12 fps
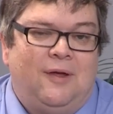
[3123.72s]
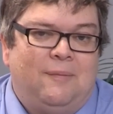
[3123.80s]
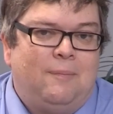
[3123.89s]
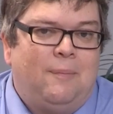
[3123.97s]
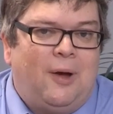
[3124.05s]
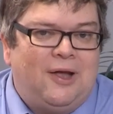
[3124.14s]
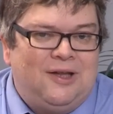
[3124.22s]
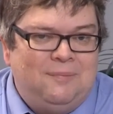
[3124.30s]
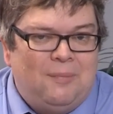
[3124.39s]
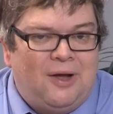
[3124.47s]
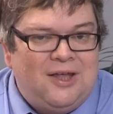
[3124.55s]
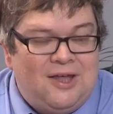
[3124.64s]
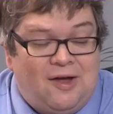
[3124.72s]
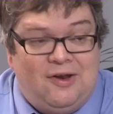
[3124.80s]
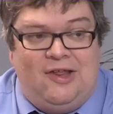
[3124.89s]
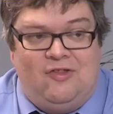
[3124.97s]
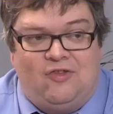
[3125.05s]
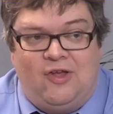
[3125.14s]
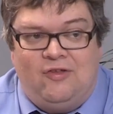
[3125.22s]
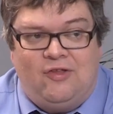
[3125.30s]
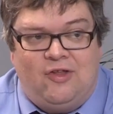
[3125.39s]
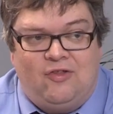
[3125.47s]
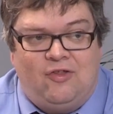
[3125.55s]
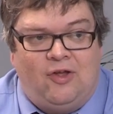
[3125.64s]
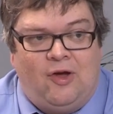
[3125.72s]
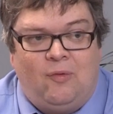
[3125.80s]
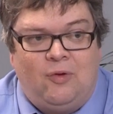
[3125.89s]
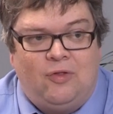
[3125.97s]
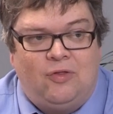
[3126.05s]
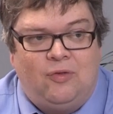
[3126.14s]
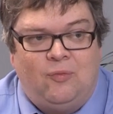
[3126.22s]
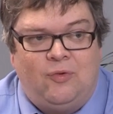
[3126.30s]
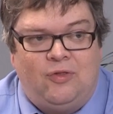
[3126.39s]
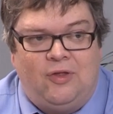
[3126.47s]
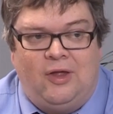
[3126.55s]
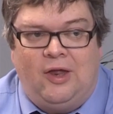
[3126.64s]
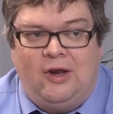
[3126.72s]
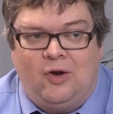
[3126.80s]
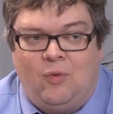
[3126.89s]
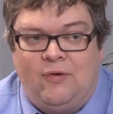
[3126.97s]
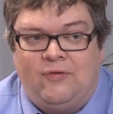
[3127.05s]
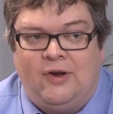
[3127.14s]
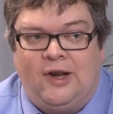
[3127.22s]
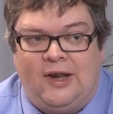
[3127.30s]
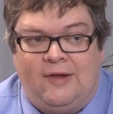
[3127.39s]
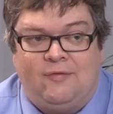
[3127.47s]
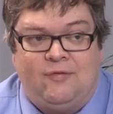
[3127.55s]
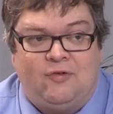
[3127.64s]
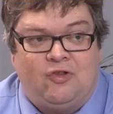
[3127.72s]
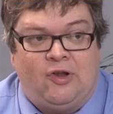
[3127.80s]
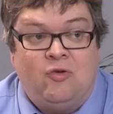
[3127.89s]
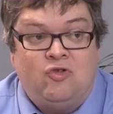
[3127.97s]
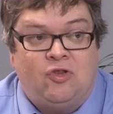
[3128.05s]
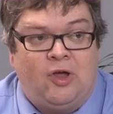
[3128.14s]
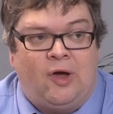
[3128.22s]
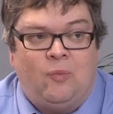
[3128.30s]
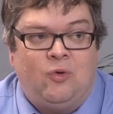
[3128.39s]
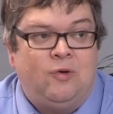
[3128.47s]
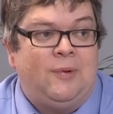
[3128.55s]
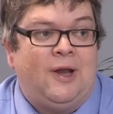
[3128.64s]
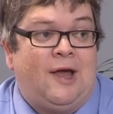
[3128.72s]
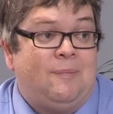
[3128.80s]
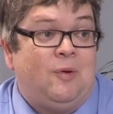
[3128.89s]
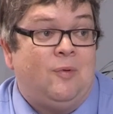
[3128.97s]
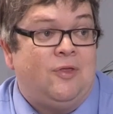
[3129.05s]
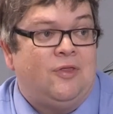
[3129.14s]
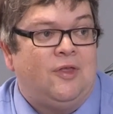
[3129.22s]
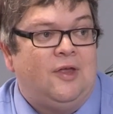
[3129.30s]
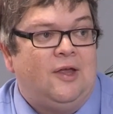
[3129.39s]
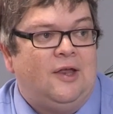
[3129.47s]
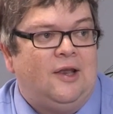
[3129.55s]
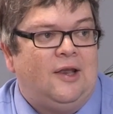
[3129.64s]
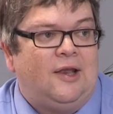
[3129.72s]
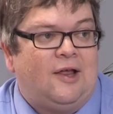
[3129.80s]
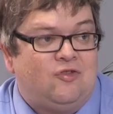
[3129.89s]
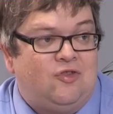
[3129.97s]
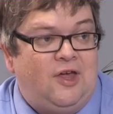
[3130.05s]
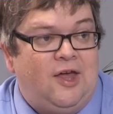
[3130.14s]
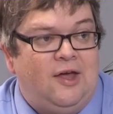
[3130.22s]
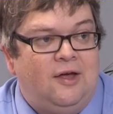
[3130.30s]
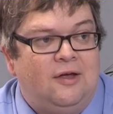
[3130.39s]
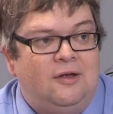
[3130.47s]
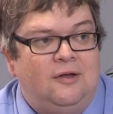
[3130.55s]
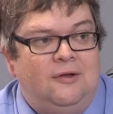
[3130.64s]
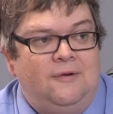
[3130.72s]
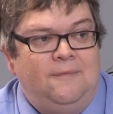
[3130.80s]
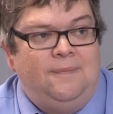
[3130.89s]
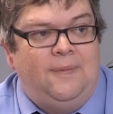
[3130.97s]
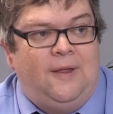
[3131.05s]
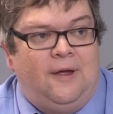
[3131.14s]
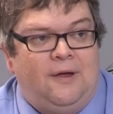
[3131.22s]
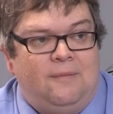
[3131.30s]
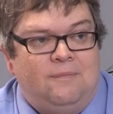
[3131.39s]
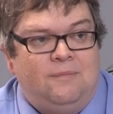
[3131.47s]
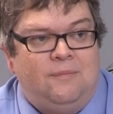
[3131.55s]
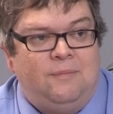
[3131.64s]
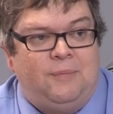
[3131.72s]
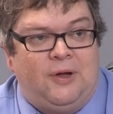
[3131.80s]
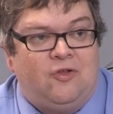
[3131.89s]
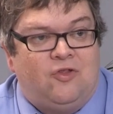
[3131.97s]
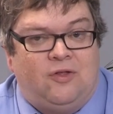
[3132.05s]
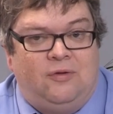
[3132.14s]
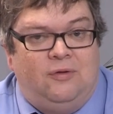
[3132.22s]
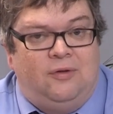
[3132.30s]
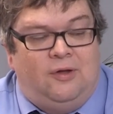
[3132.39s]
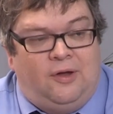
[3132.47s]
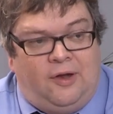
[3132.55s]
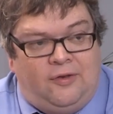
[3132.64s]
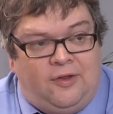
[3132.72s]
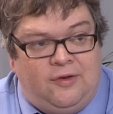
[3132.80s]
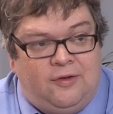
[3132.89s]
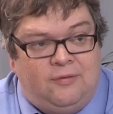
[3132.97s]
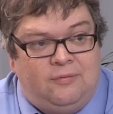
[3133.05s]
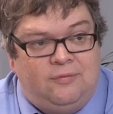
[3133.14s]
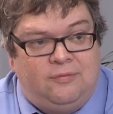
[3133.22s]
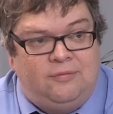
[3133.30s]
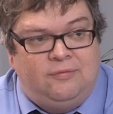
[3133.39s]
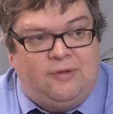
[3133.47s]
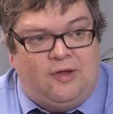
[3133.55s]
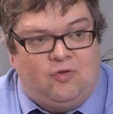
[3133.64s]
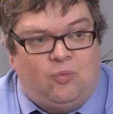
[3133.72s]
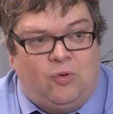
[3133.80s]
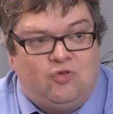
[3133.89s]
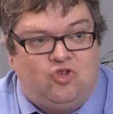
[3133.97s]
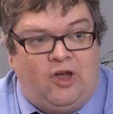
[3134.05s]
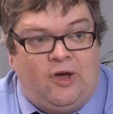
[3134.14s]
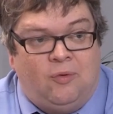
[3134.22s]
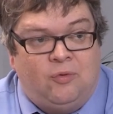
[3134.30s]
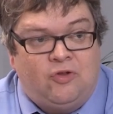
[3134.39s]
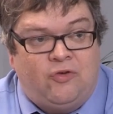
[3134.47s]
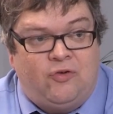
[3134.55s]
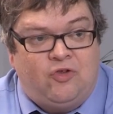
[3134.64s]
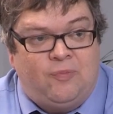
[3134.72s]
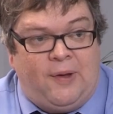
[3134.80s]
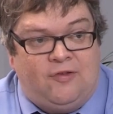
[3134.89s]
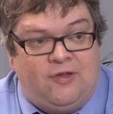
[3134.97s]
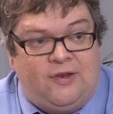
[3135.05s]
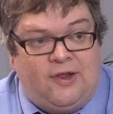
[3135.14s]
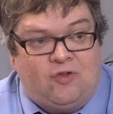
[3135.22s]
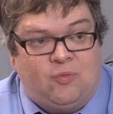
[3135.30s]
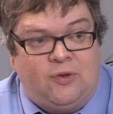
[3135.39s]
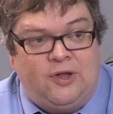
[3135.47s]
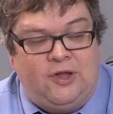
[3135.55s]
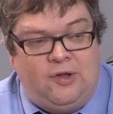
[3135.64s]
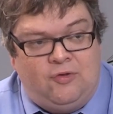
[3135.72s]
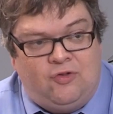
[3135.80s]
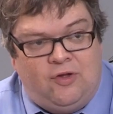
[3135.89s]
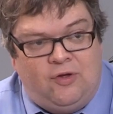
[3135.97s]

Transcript: My gut instinct is to go with an equivalent level of disclosure that I would have been happy with last year, because I think that's what shareholders are expecting, that's what they're used